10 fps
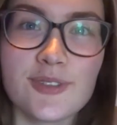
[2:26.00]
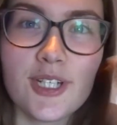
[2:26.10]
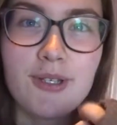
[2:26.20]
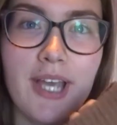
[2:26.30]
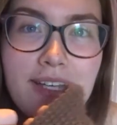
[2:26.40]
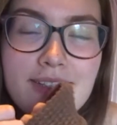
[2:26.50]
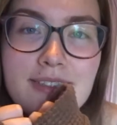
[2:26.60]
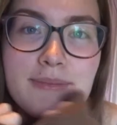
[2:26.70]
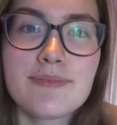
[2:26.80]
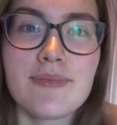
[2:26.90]
But
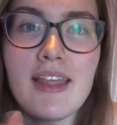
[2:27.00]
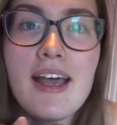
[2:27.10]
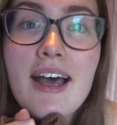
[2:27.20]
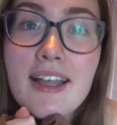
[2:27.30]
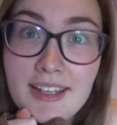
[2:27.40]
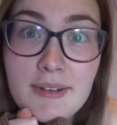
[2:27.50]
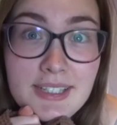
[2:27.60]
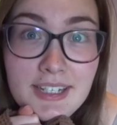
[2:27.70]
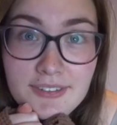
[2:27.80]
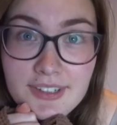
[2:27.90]
yes, that
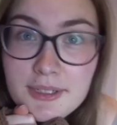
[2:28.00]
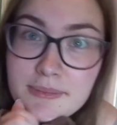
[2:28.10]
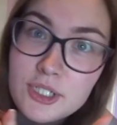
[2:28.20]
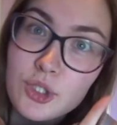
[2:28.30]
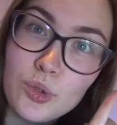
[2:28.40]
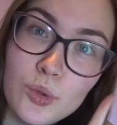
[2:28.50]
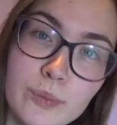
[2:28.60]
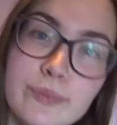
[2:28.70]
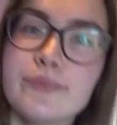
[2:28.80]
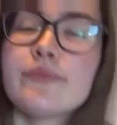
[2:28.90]
was outfit number two.
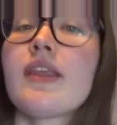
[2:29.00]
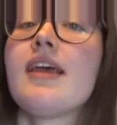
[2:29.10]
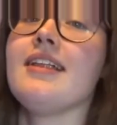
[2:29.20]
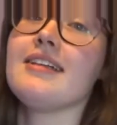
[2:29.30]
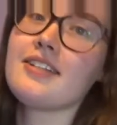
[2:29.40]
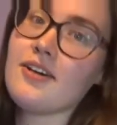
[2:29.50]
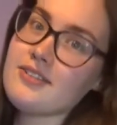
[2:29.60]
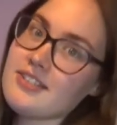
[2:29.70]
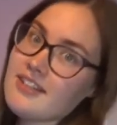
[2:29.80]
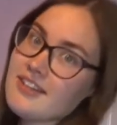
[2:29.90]
Let's go into